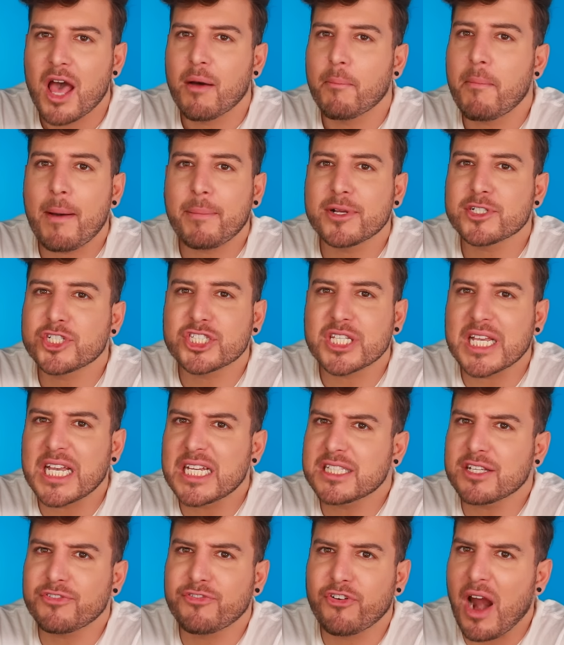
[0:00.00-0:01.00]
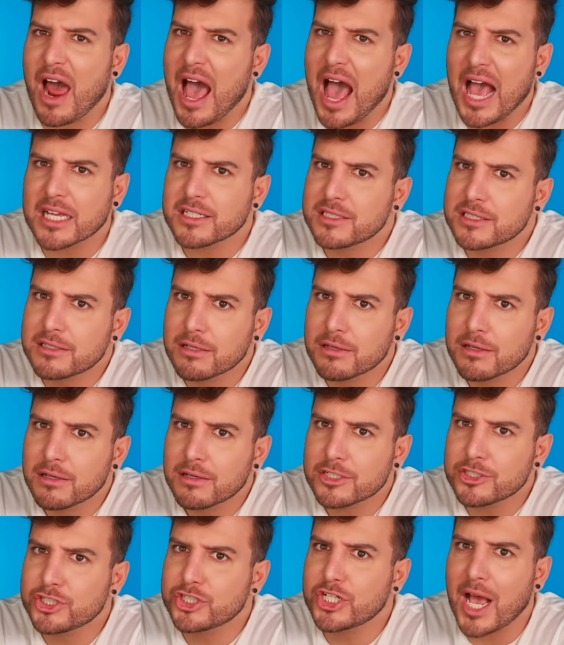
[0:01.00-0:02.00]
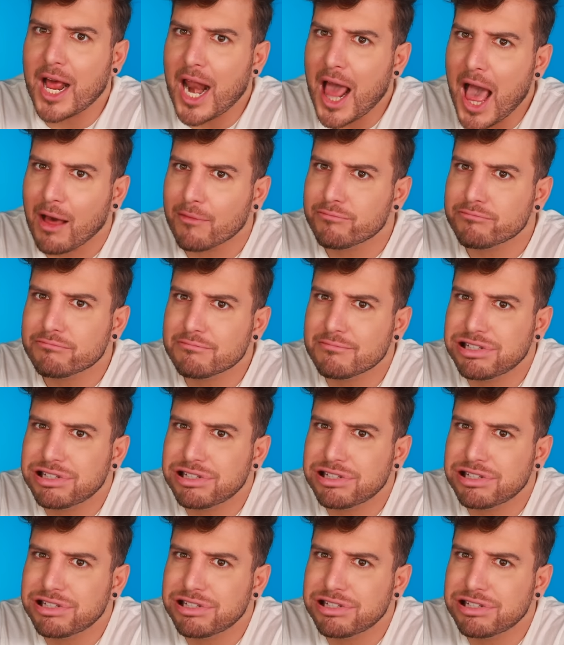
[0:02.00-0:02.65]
Mama, just eat the fries and shut up.